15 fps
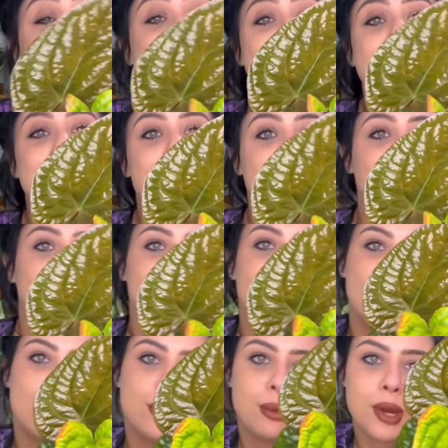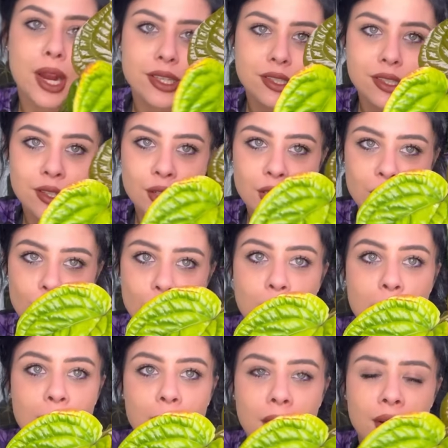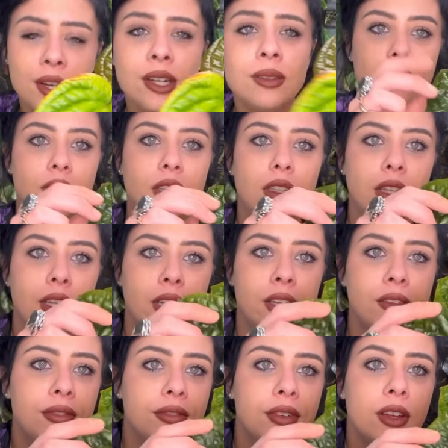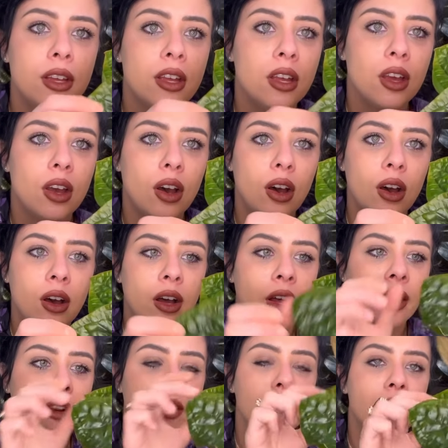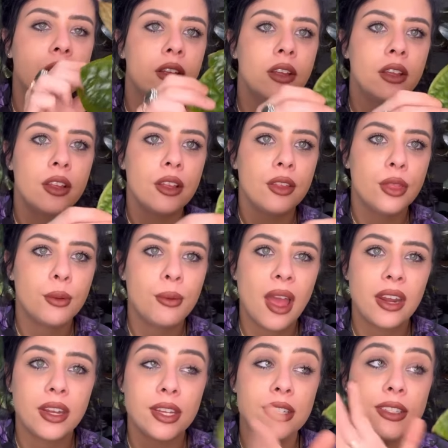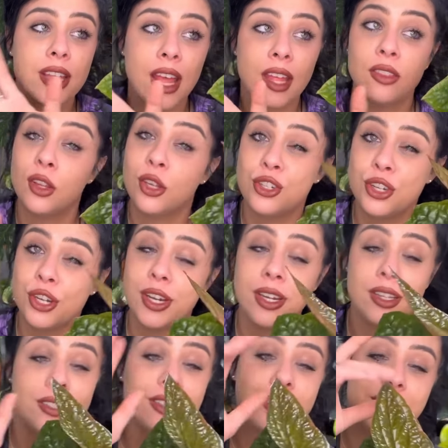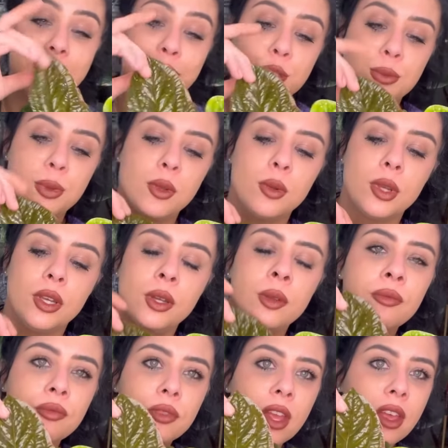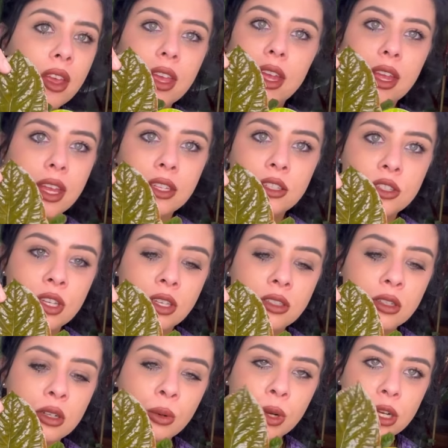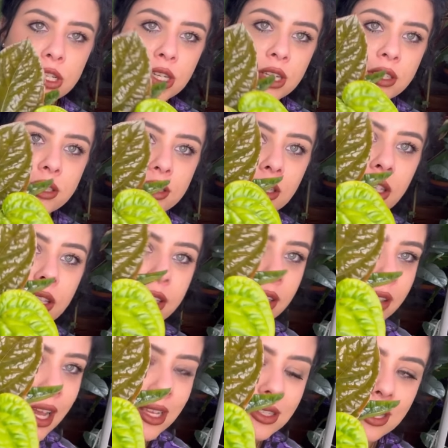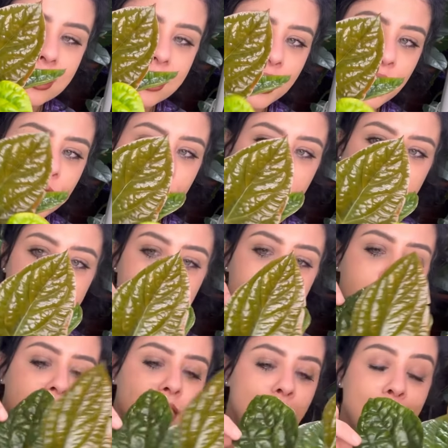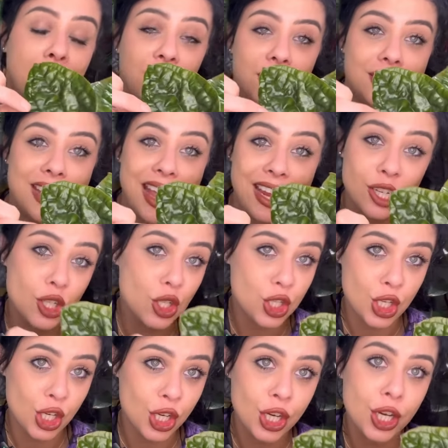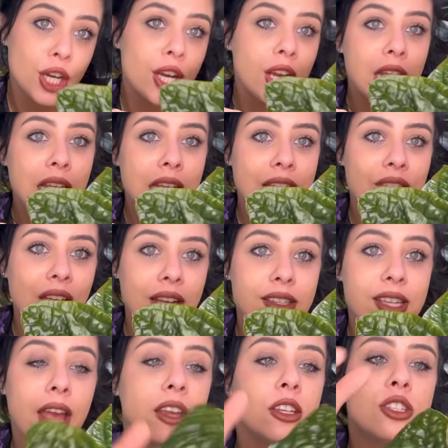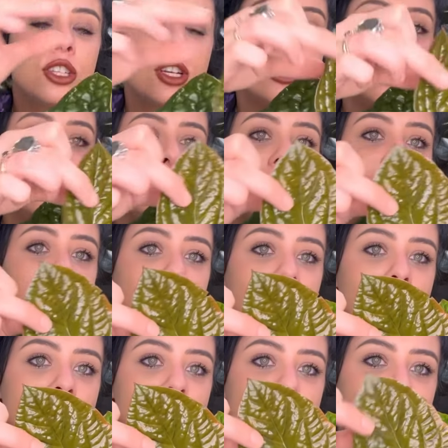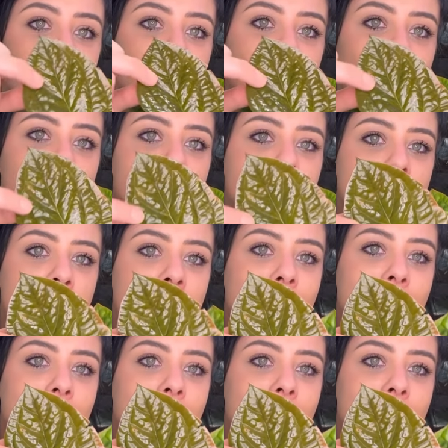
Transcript: it. Now the prices are a little bit better. The leaf on the radicans and luxuriants, let's be real, it's just gorgeous. Look, as I said earlier about the texture, that textured leaf, it's so